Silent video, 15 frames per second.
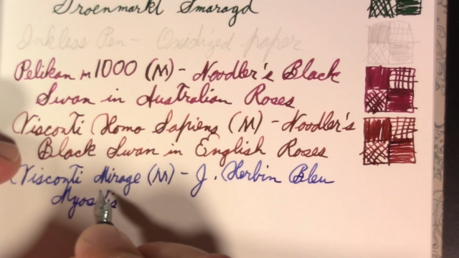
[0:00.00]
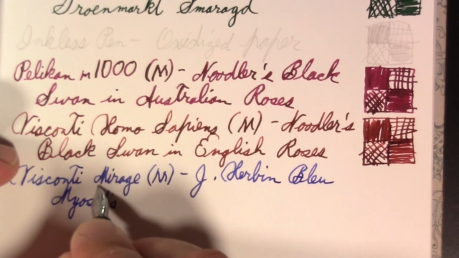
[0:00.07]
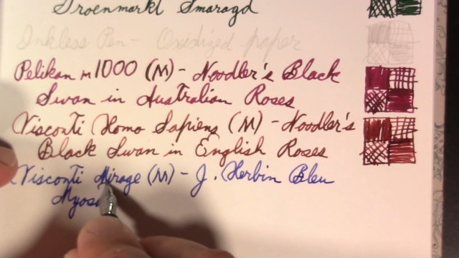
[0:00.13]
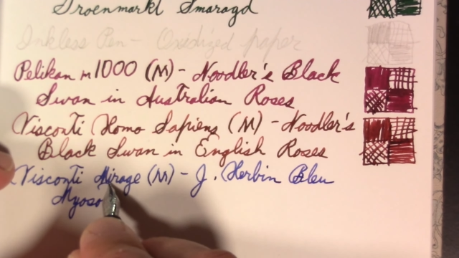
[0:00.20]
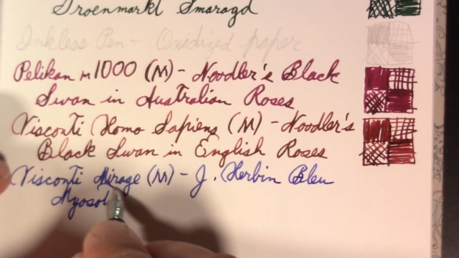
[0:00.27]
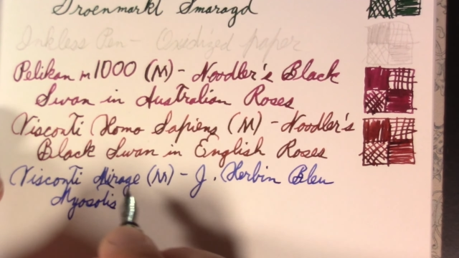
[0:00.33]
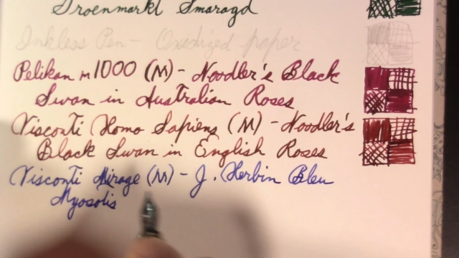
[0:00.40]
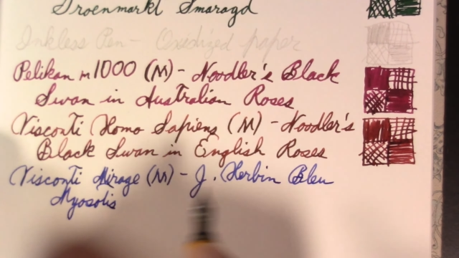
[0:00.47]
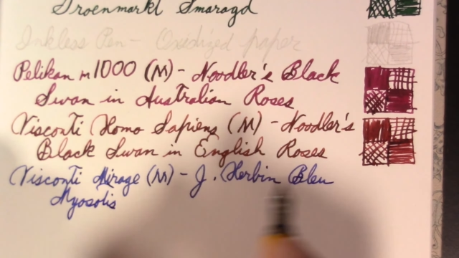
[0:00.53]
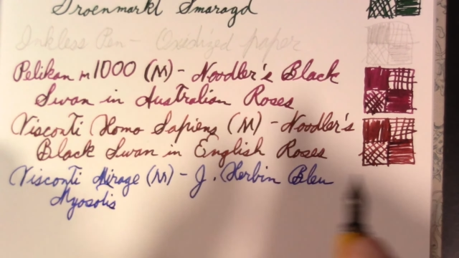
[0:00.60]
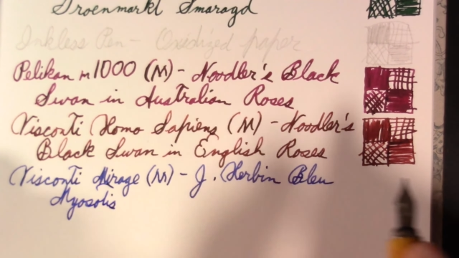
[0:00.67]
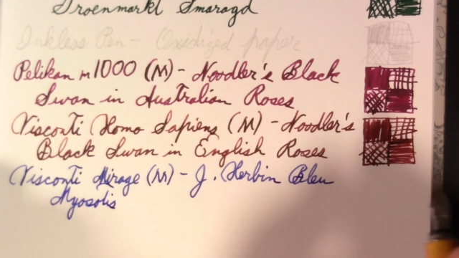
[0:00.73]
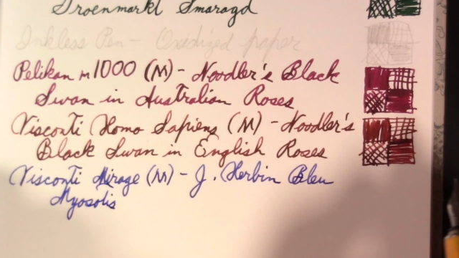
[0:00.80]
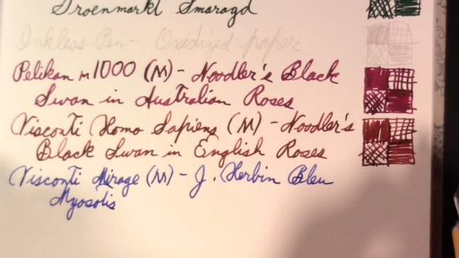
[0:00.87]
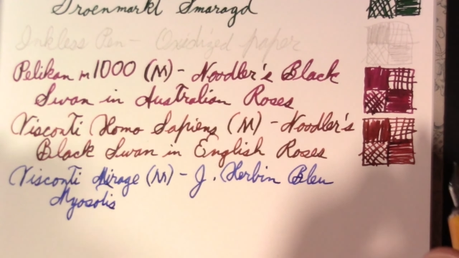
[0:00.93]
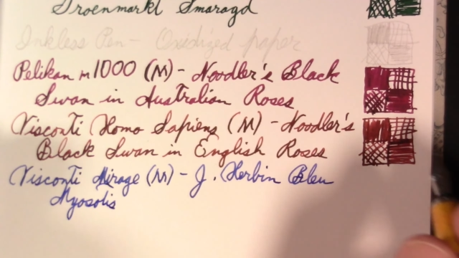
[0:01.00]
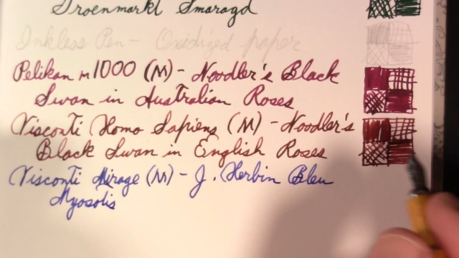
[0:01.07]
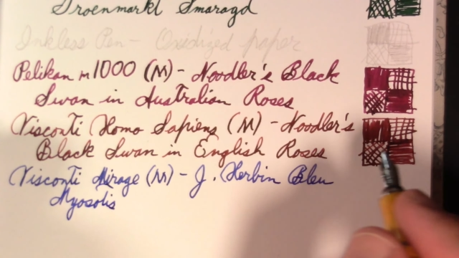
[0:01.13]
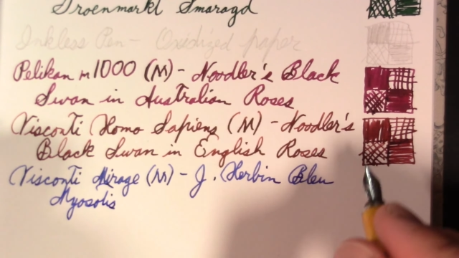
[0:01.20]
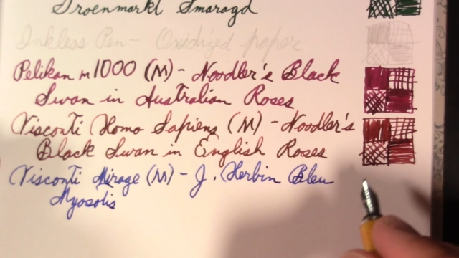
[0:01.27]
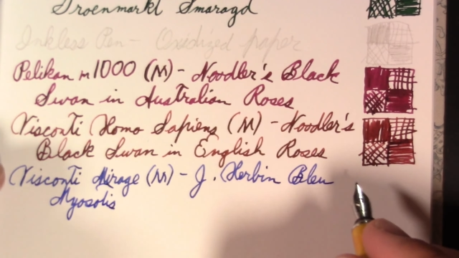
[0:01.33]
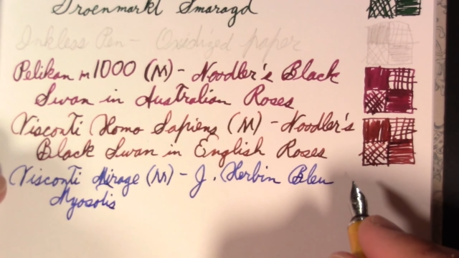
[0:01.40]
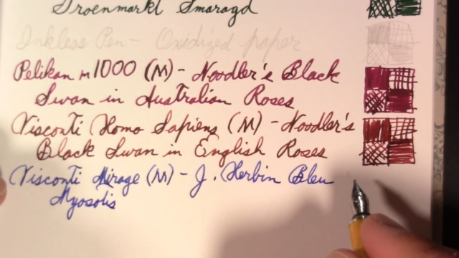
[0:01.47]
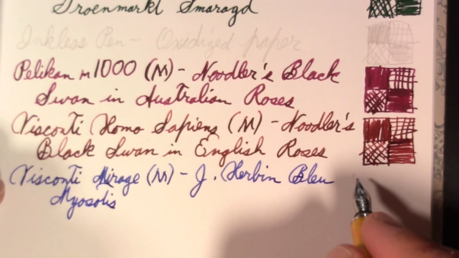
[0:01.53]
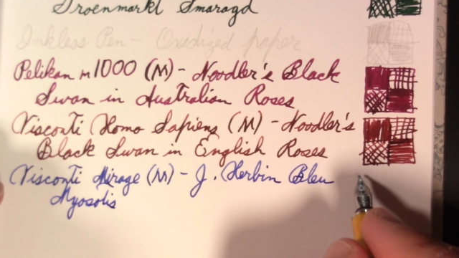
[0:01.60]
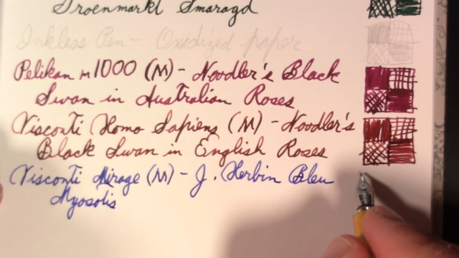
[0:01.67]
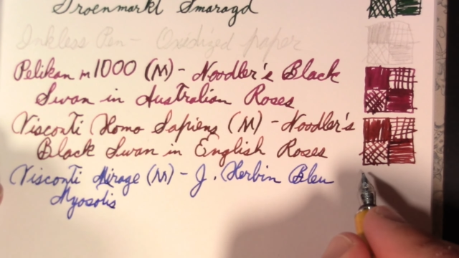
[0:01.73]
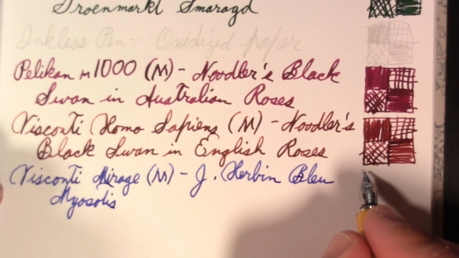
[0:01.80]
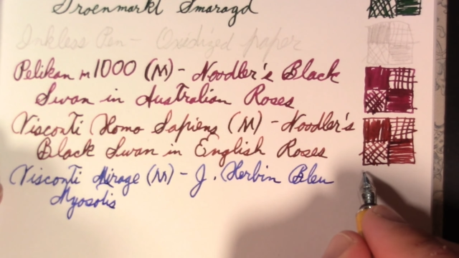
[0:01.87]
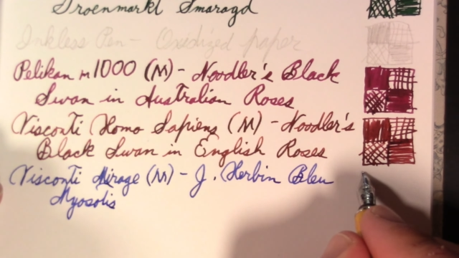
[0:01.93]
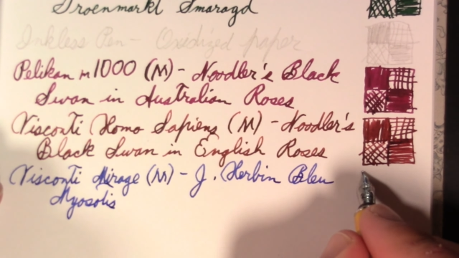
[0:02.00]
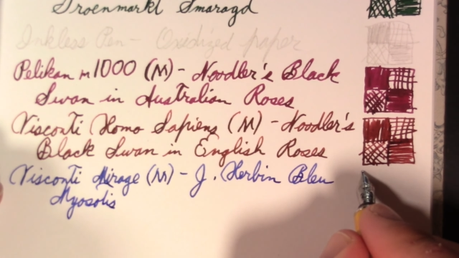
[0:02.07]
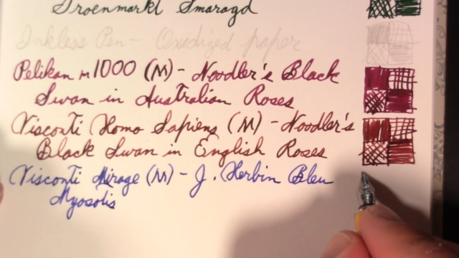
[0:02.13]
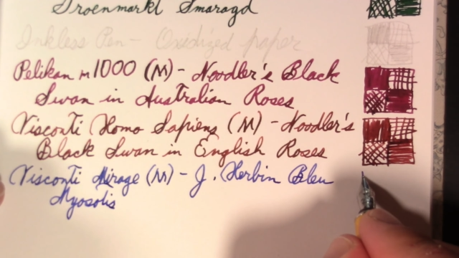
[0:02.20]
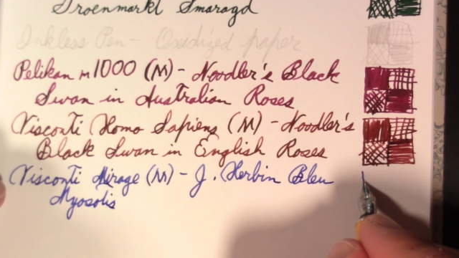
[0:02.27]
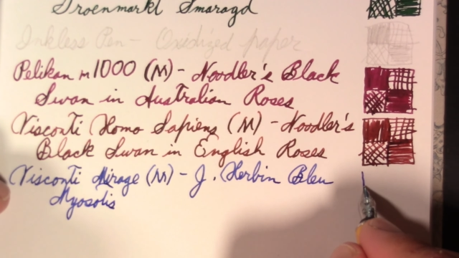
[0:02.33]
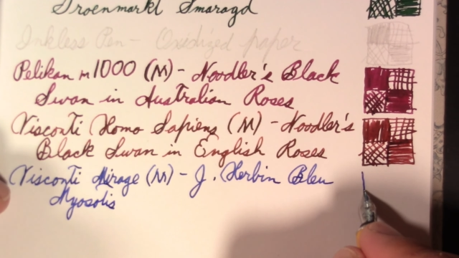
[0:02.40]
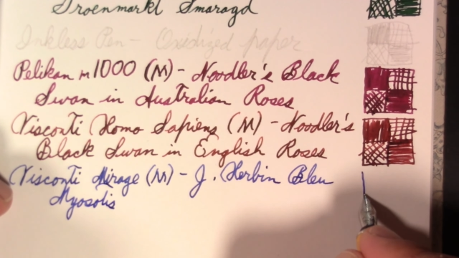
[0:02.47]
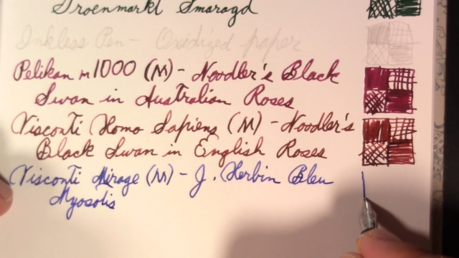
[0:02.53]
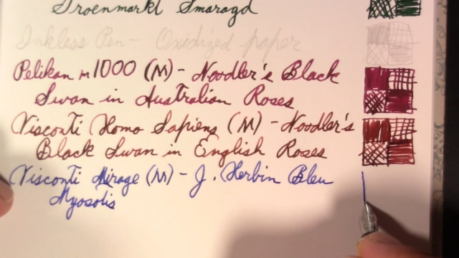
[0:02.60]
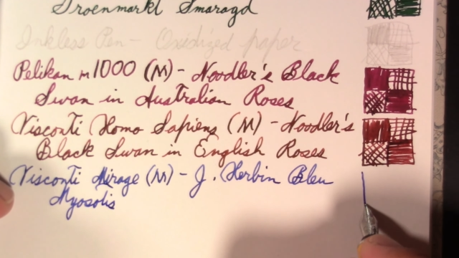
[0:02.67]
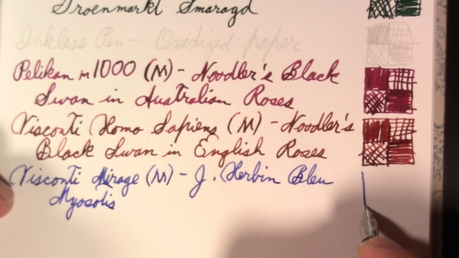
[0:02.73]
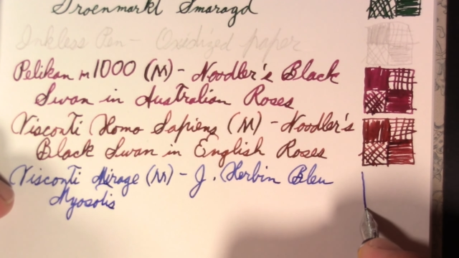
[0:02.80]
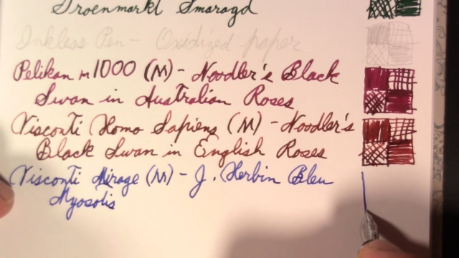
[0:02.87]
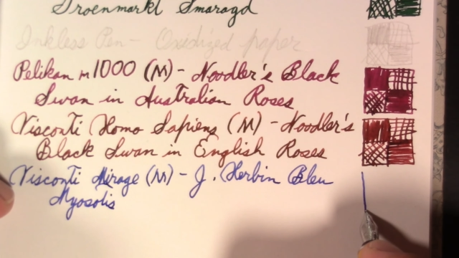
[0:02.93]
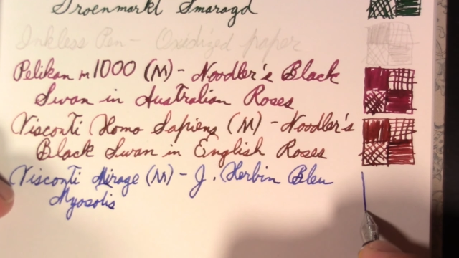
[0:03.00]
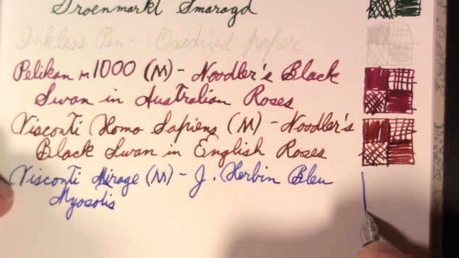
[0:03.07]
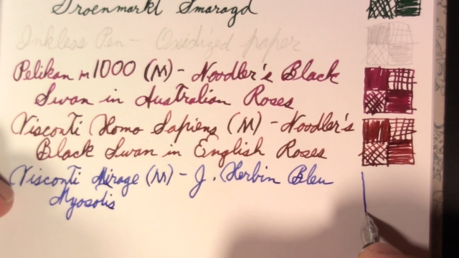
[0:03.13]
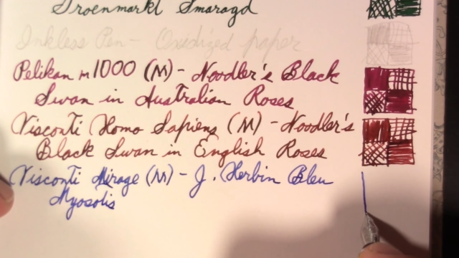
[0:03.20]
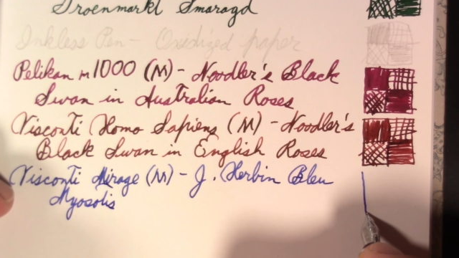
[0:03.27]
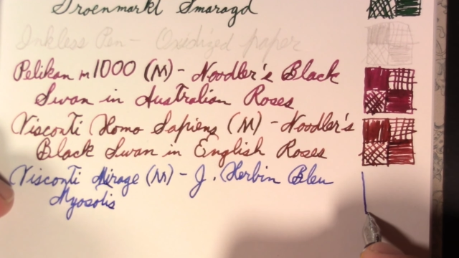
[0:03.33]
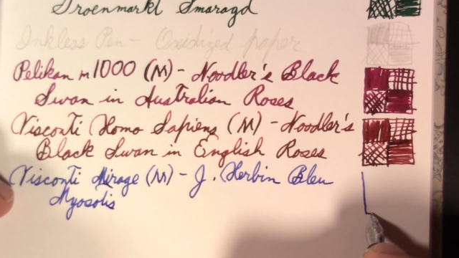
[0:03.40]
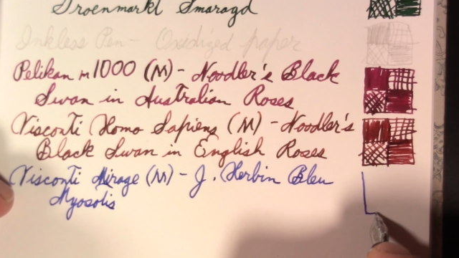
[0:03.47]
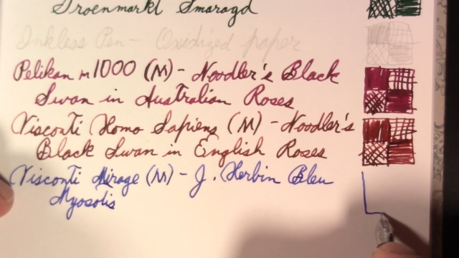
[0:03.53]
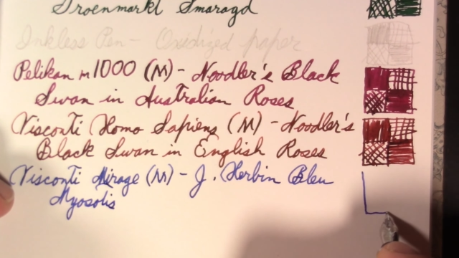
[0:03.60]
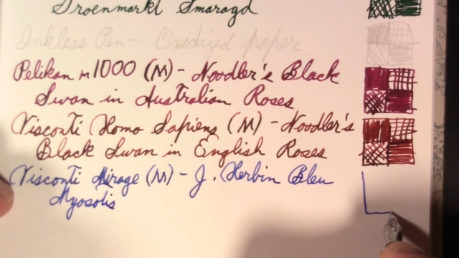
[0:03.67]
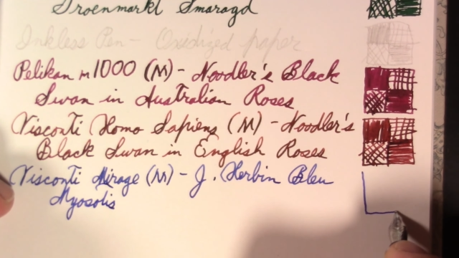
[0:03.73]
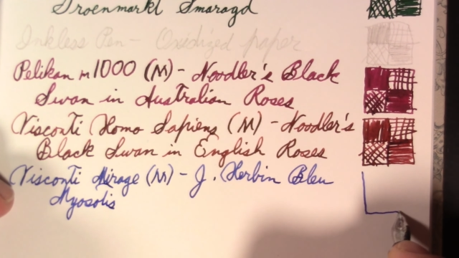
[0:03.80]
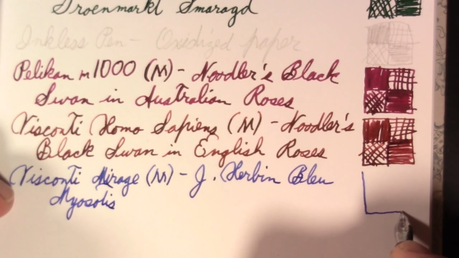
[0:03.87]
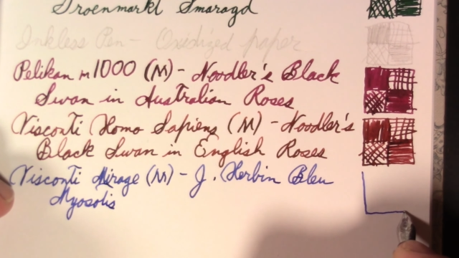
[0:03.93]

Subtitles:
(no speaker visible)